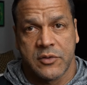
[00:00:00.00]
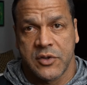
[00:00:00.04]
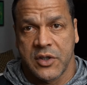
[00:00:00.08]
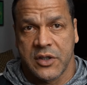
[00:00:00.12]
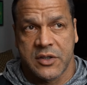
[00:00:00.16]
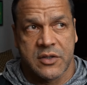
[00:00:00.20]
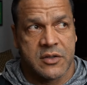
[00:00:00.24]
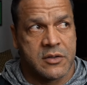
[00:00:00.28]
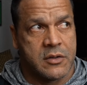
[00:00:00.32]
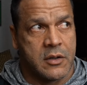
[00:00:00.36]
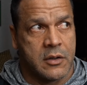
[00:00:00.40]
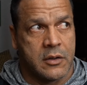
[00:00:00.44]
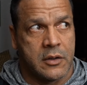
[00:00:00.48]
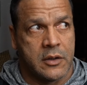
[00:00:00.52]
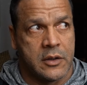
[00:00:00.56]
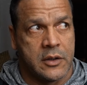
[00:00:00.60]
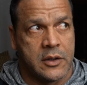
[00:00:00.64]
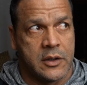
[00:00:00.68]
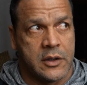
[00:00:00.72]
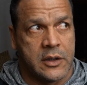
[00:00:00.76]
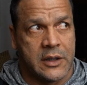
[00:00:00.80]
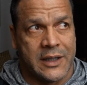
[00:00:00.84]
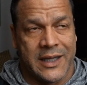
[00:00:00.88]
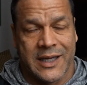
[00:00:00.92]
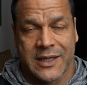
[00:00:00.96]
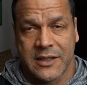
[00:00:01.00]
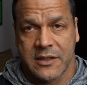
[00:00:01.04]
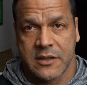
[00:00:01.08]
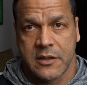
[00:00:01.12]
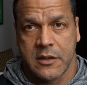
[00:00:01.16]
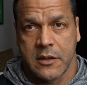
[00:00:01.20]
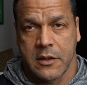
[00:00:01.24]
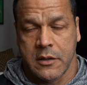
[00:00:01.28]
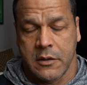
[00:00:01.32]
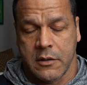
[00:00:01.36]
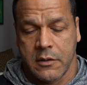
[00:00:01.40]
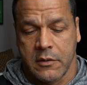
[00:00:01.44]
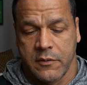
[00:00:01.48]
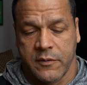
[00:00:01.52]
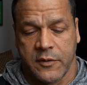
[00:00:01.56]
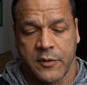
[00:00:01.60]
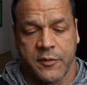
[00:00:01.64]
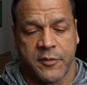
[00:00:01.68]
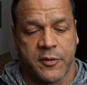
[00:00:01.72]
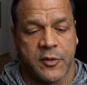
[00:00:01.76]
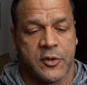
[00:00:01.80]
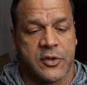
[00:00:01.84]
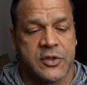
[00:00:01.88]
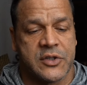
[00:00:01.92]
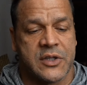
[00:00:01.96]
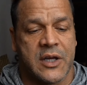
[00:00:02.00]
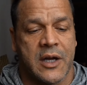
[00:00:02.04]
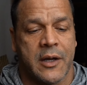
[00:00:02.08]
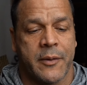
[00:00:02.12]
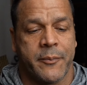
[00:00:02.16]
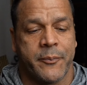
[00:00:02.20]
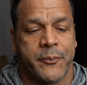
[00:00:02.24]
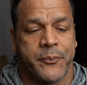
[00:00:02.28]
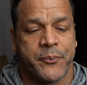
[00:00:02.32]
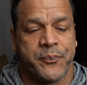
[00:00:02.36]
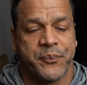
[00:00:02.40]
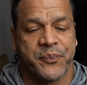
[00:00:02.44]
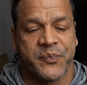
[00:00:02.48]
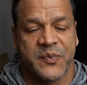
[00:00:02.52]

Just started it last year for the first time.